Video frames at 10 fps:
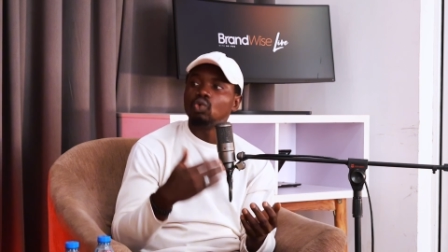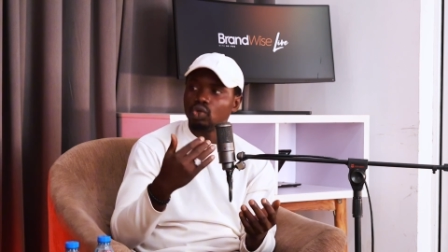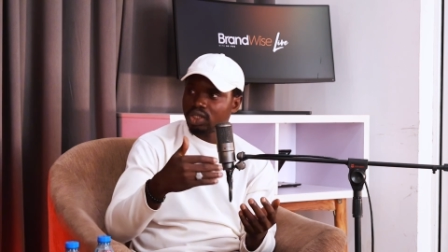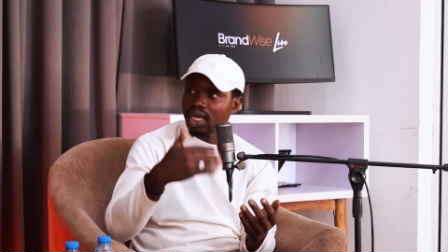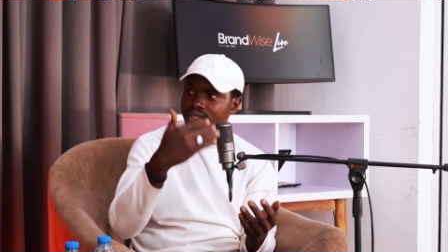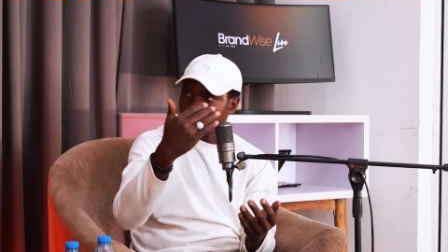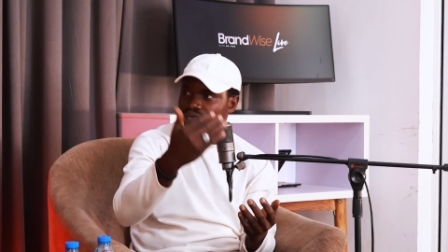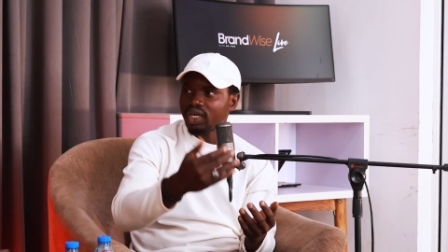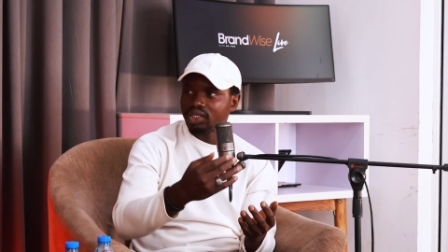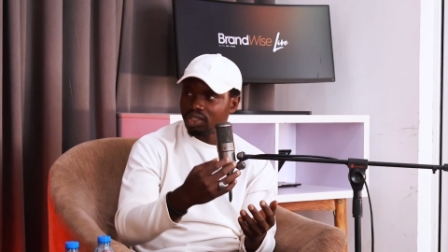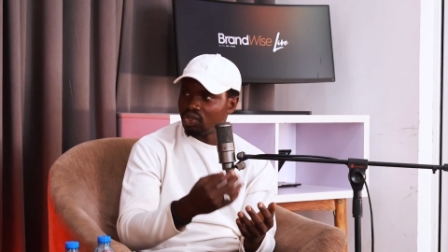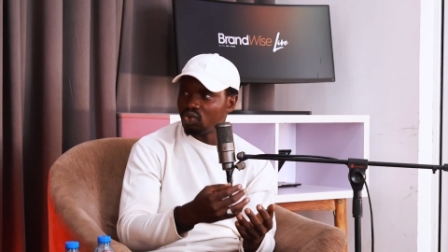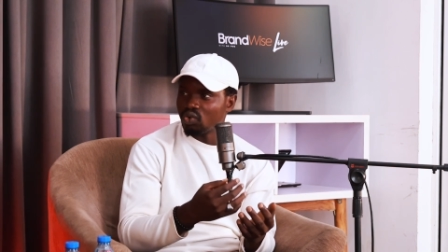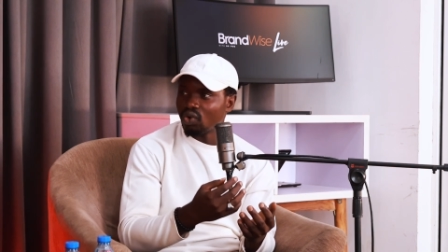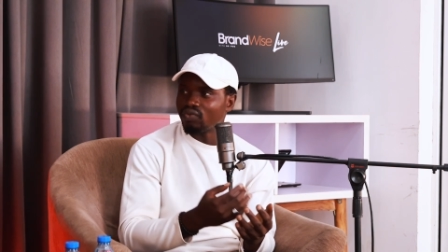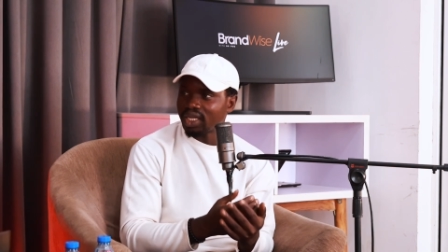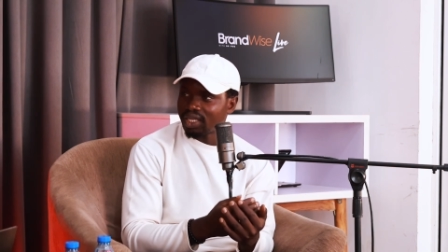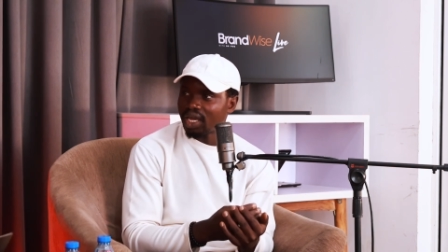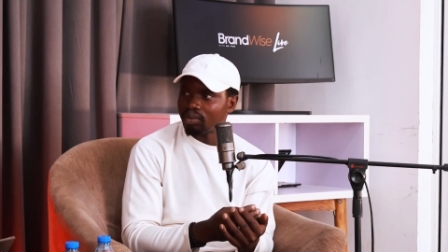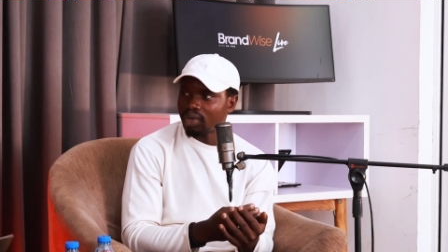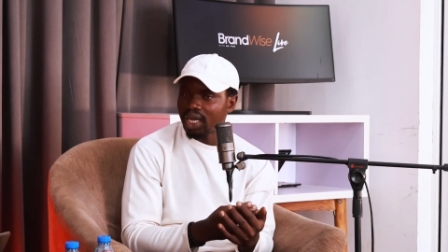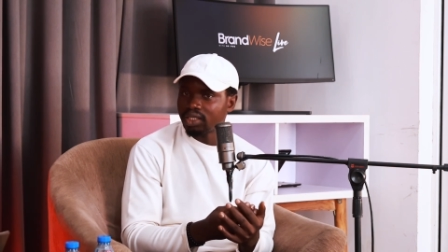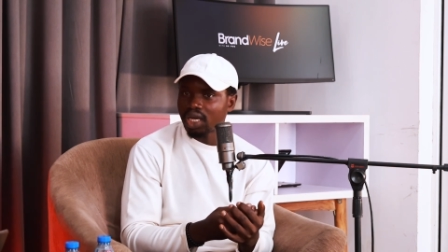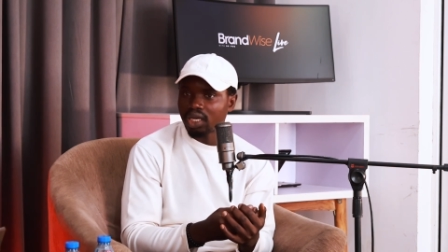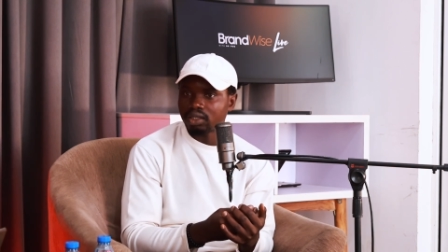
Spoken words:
will start affecting you over time, right?